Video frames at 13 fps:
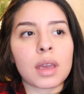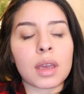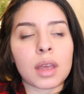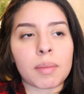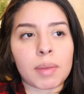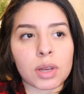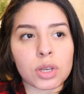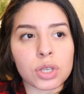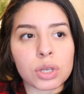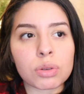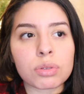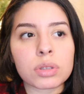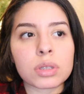in my
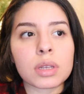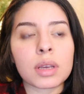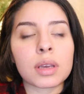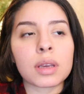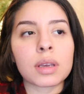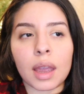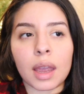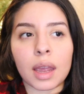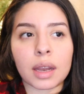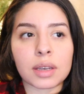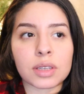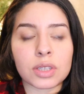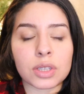shoes.
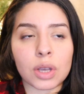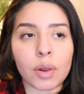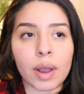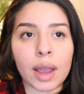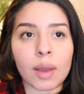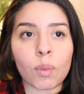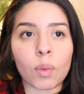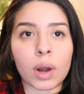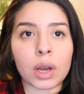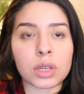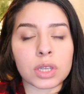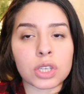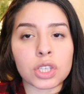And so I
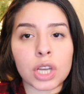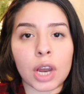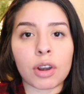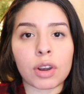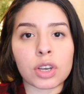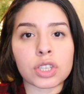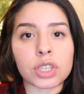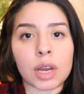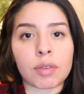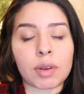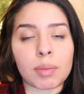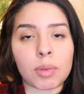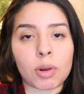wanted to cherish
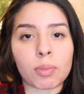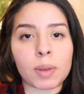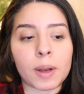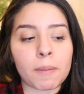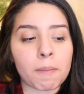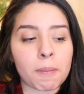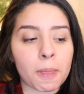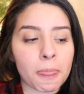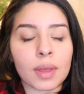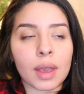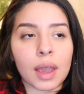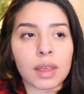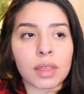every moment.
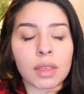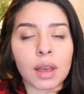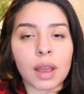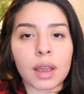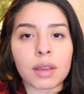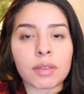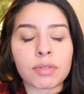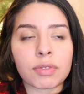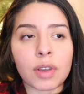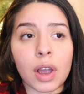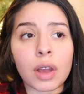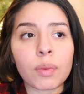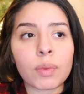I thought, if
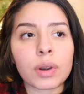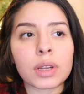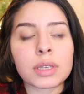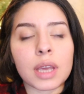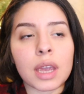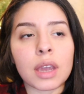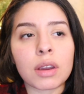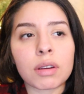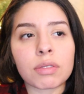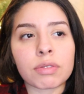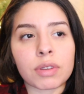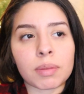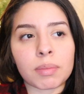God were to take her
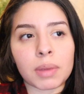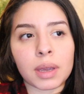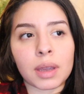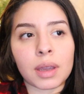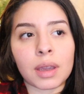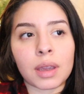from me,